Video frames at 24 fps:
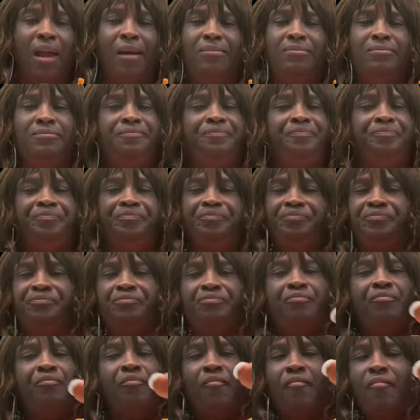Mm-mm.
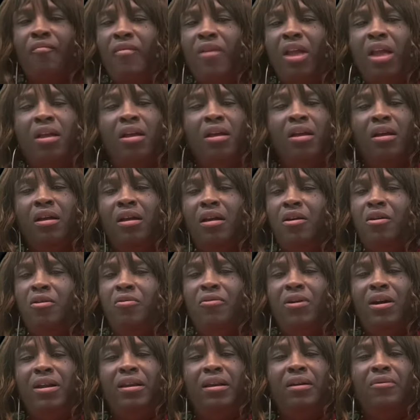
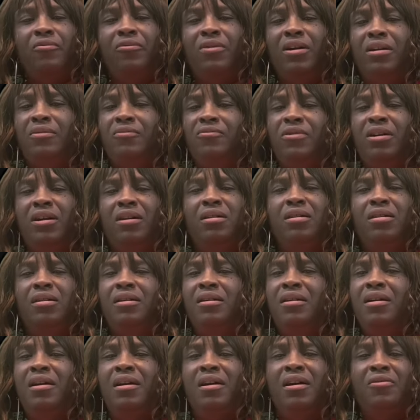What, what, what,
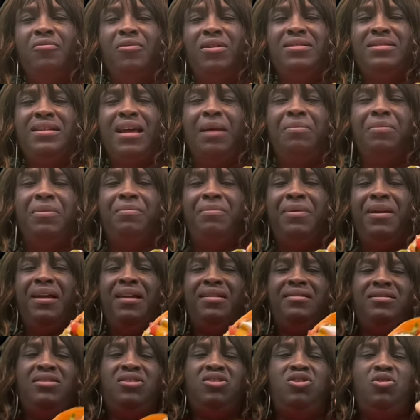what type of
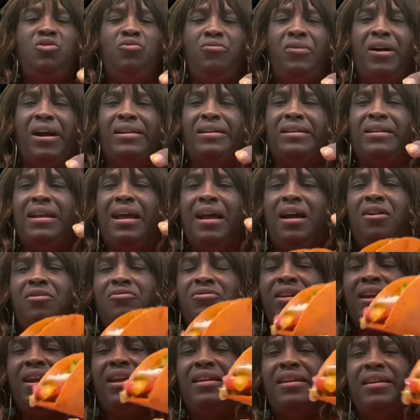business you running? I don't
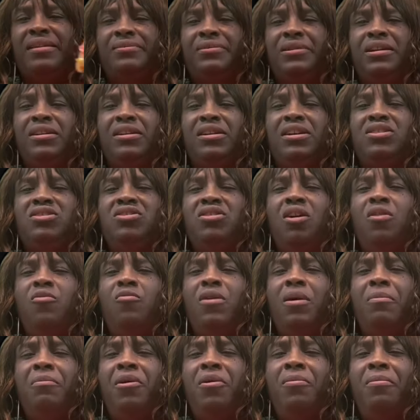get it. Here, get y'all
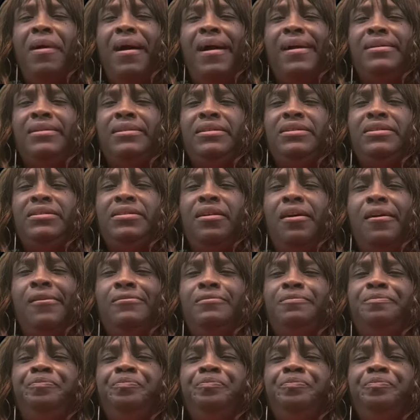one more pie. Here you go.